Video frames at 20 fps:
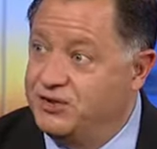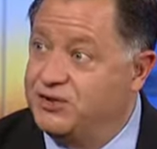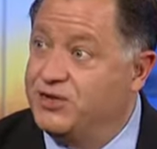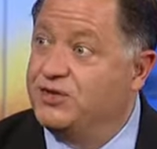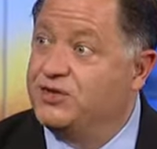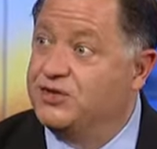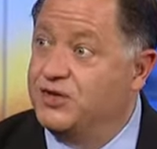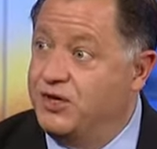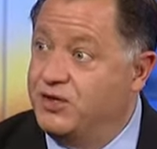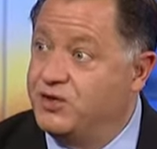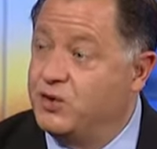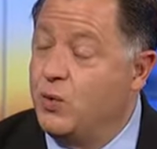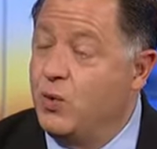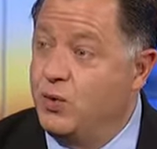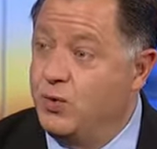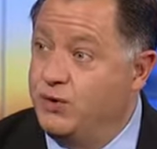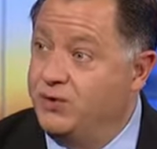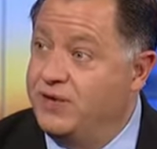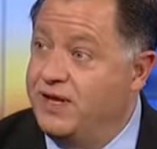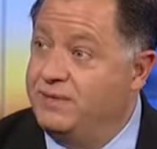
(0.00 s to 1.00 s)
The judge
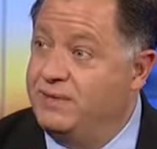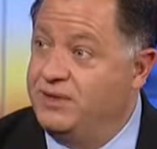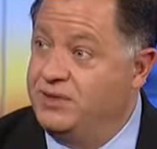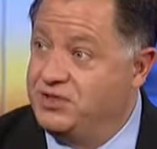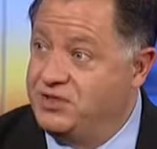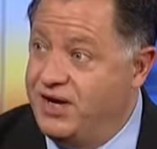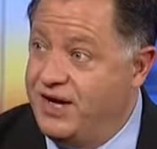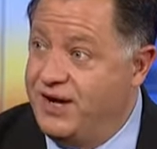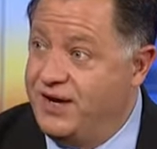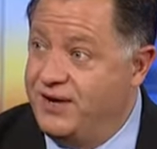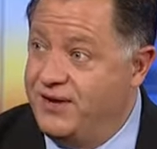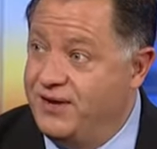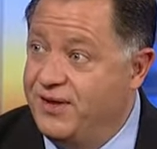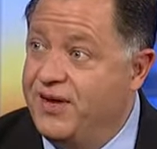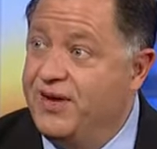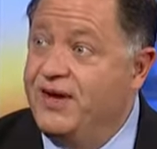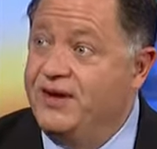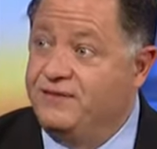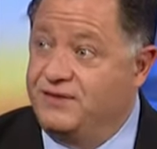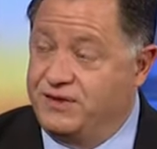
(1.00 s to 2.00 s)
ordered them in jail
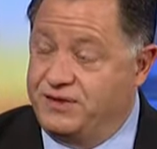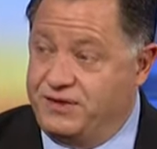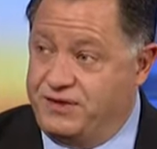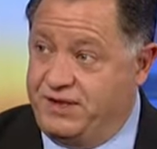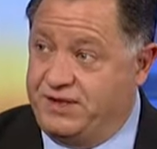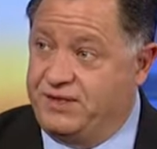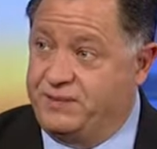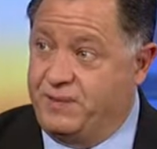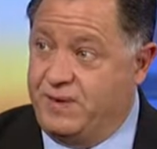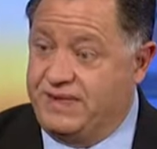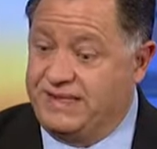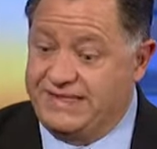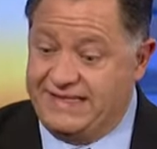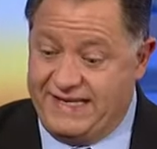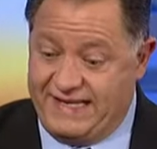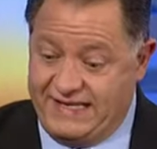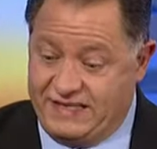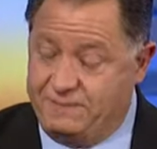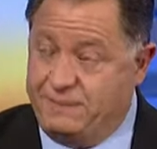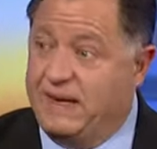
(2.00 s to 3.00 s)
for 6 months.
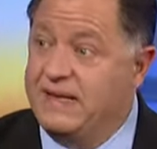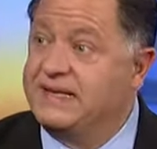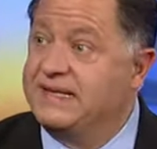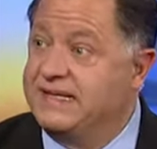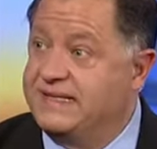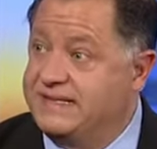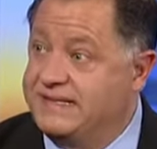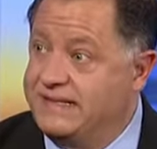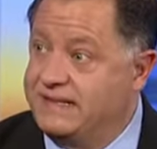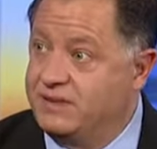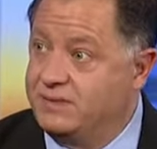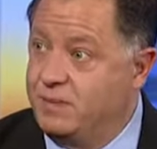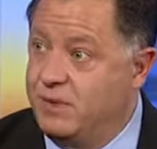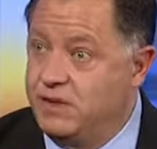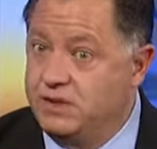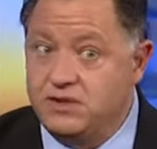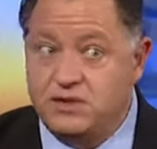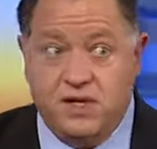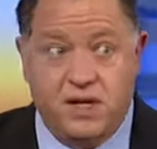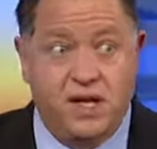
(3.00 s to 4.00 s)
They spent the 6
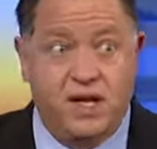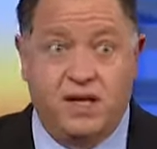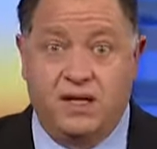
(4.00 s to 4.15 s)
months.